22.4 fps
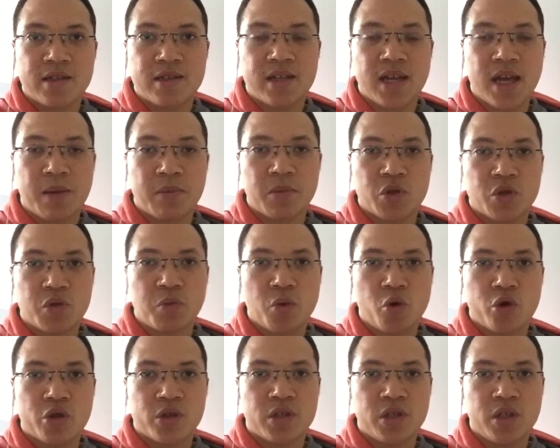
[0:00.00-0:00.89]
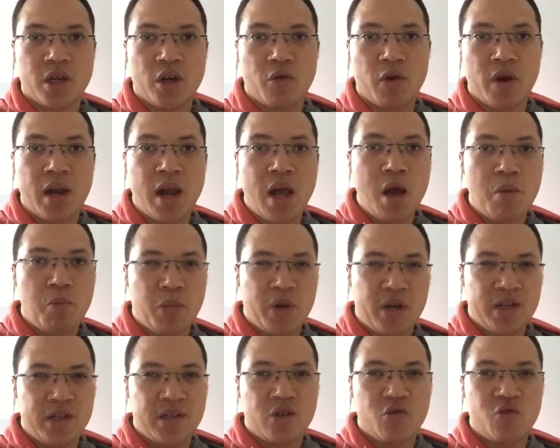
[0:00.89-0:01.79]
time to smoke a cigarette, but
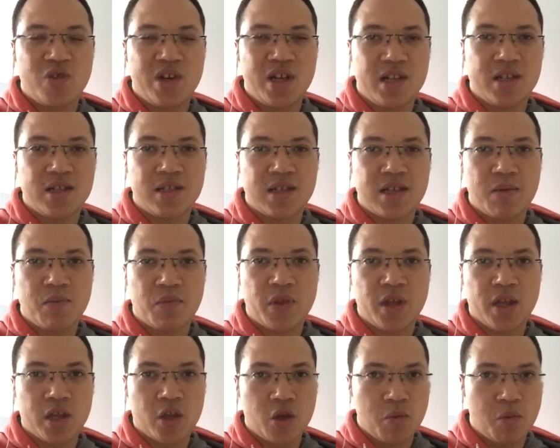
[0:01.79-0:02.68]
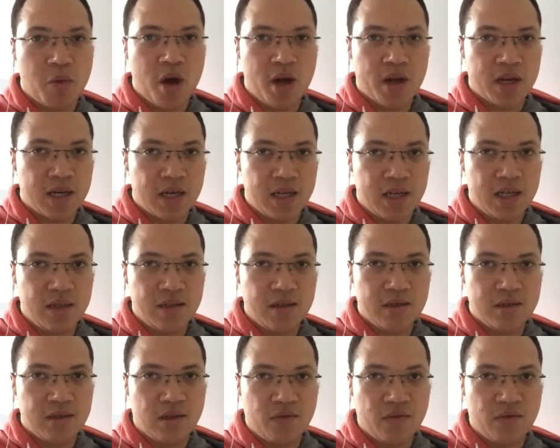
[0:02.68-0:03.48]
is it really something your body needs?